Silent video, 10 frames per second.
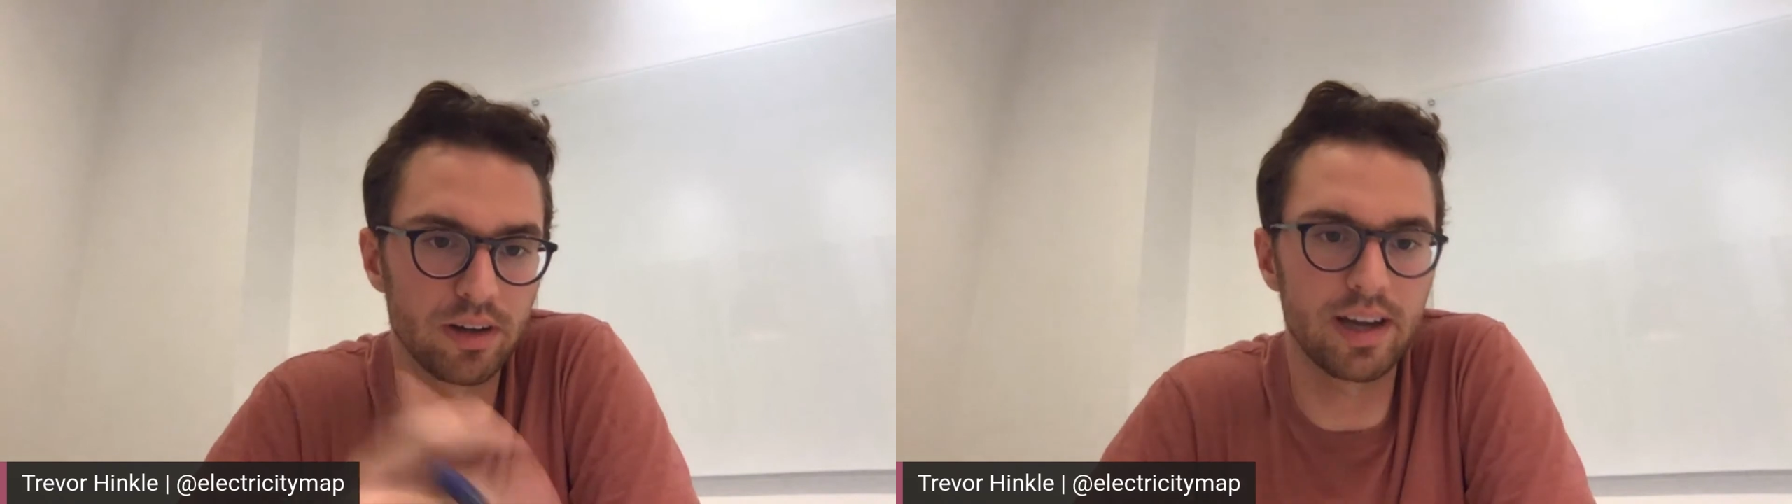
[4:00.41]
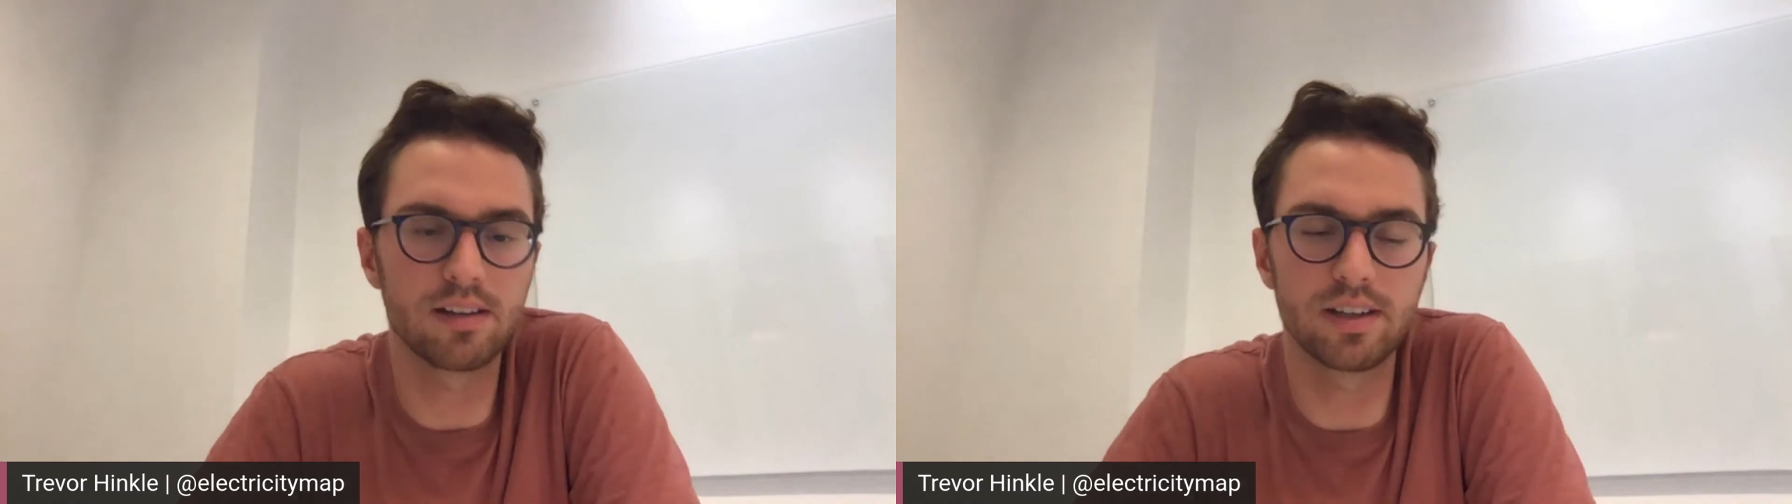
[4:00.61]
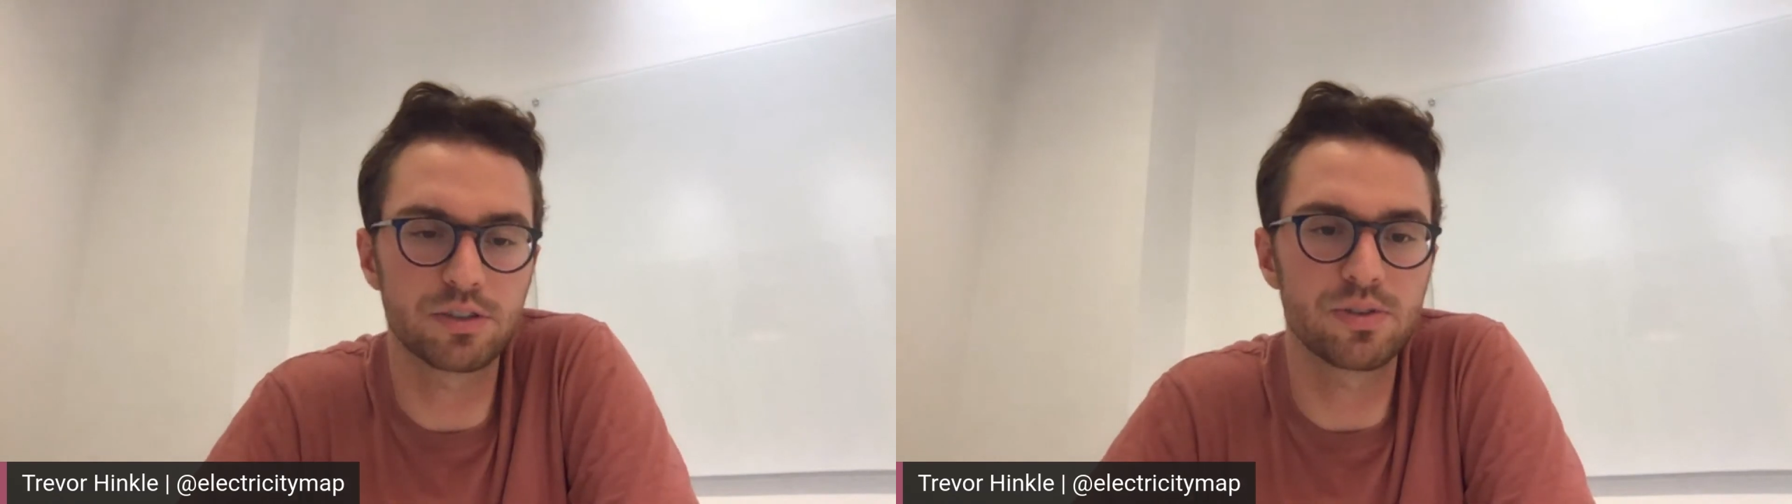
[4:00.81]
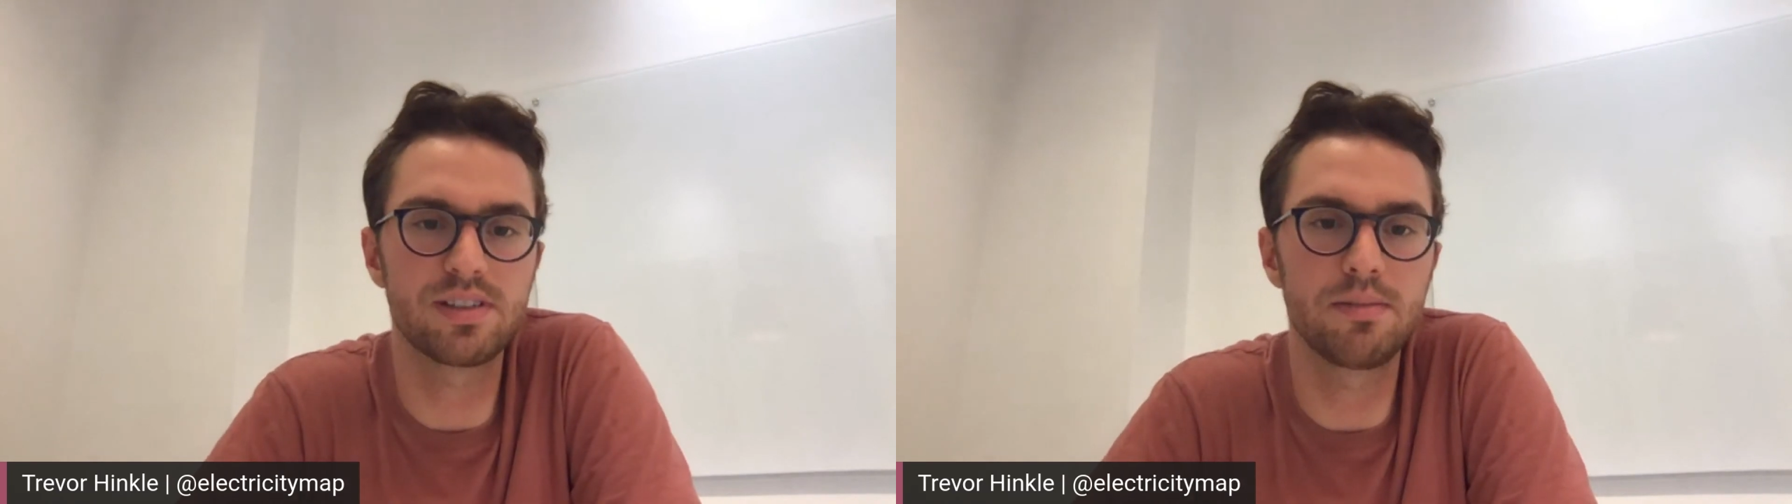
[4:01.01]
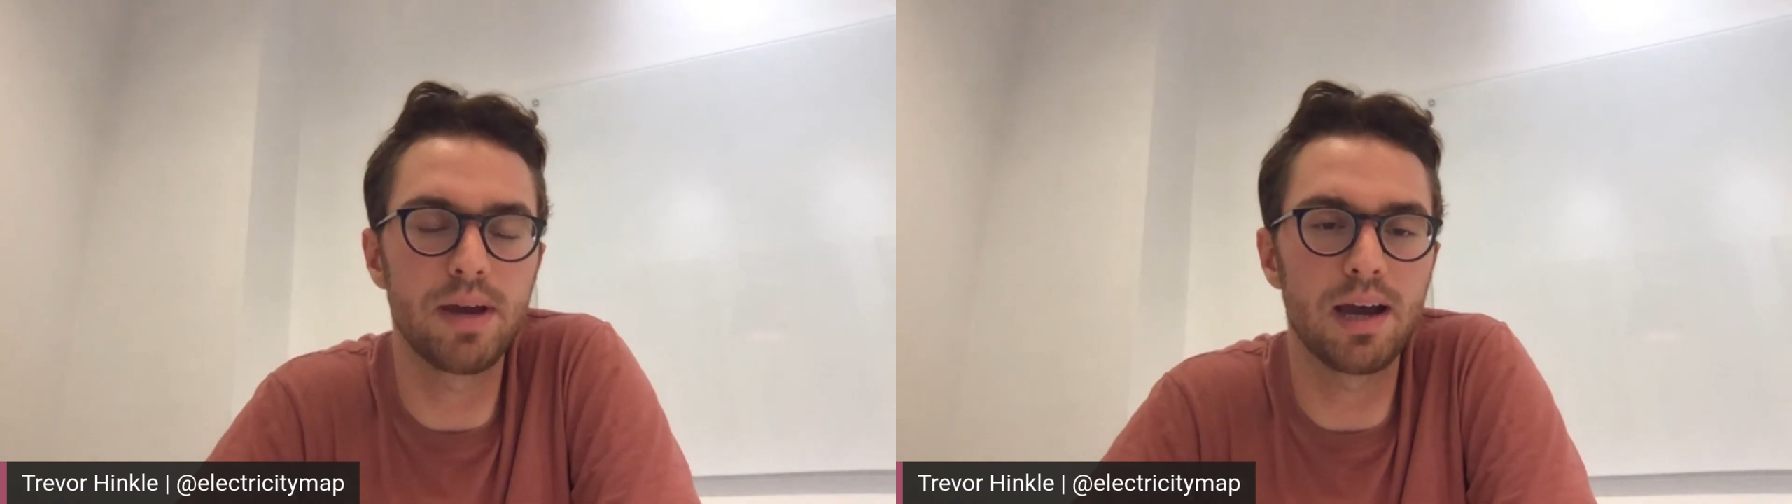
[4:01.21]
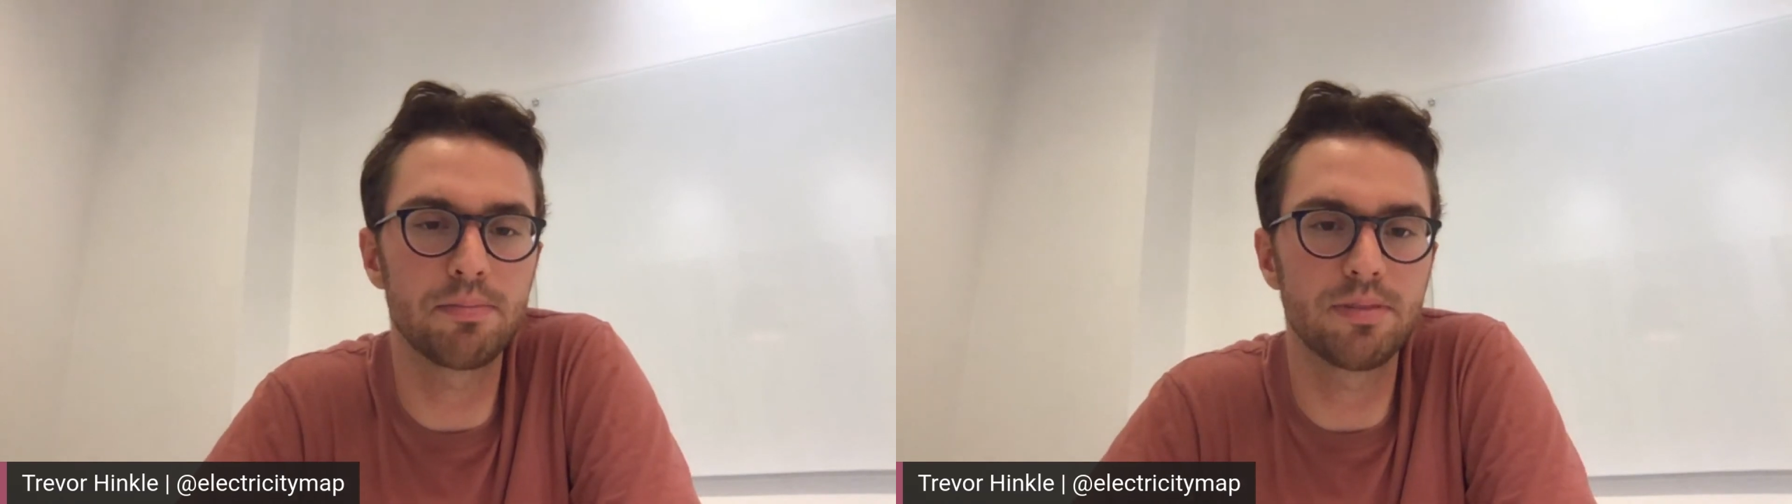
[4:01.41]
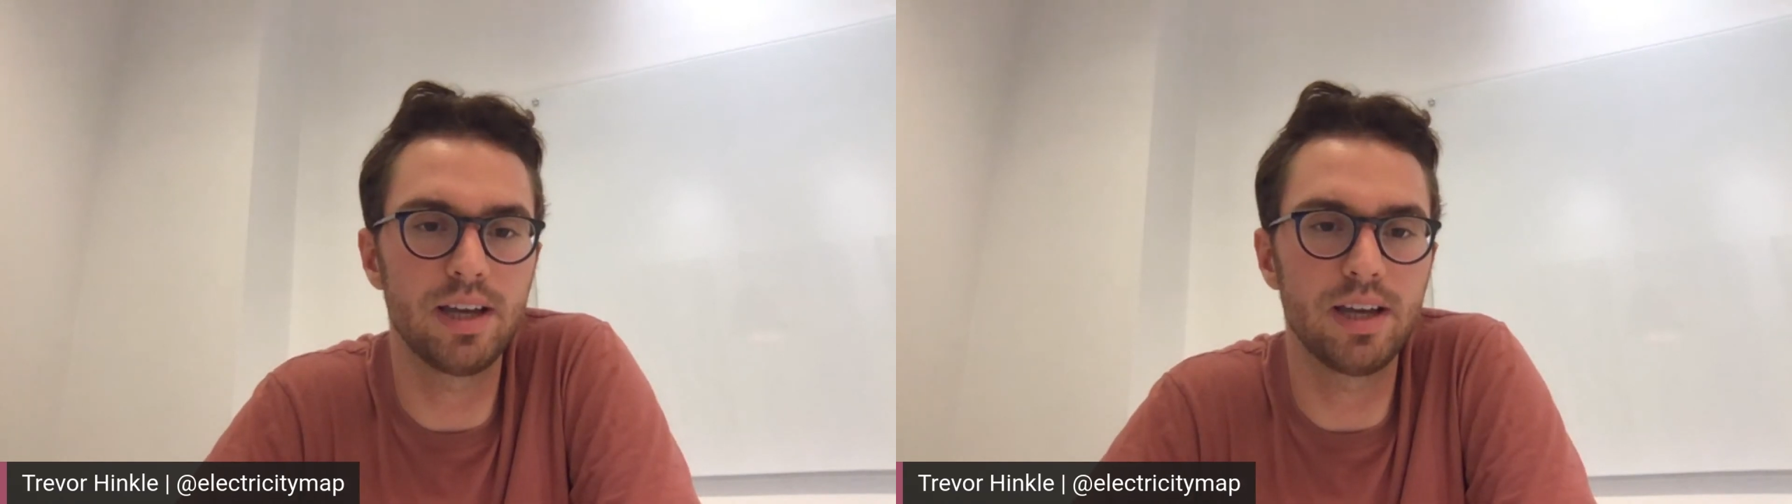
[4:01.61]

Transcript: at electricitymap,